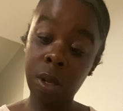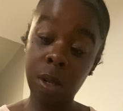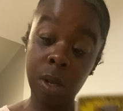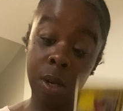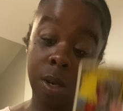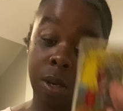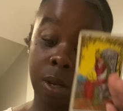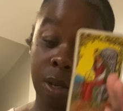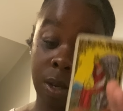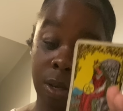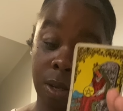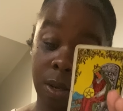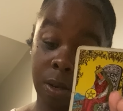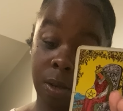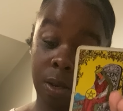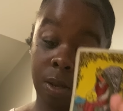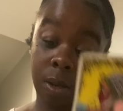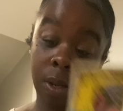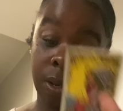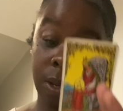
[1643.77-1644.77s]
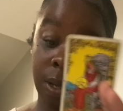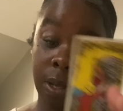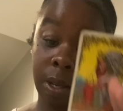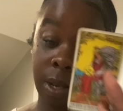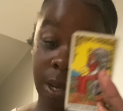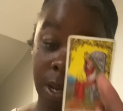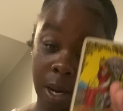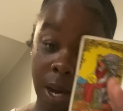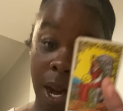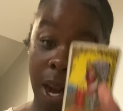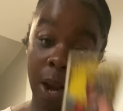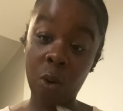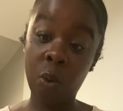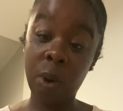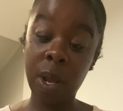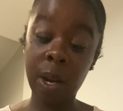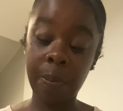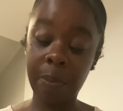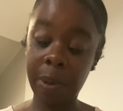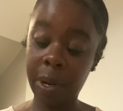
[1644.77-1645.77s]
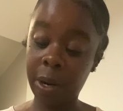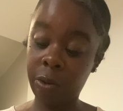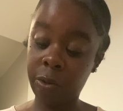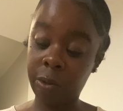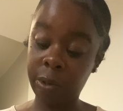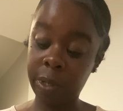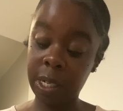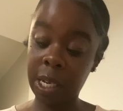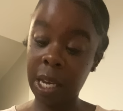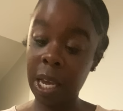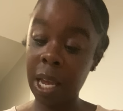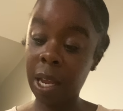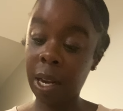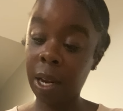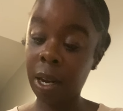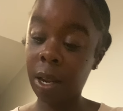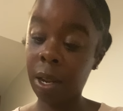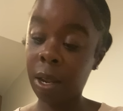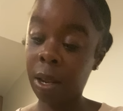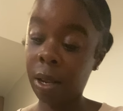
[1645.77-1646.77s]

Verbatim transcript: Look, that Queen of Pentacles again.